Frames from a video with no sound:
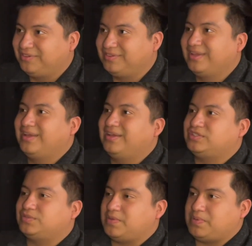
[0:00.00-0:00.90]

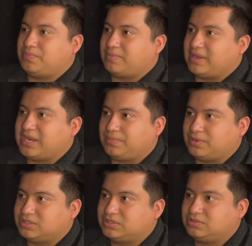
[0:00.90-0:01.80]
Too many people in my
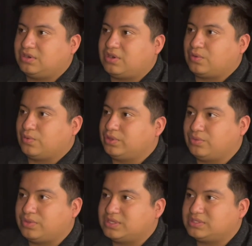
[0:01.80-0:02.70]
neighbors are going through
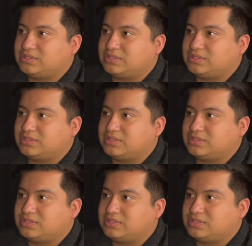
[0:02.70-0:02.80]
this,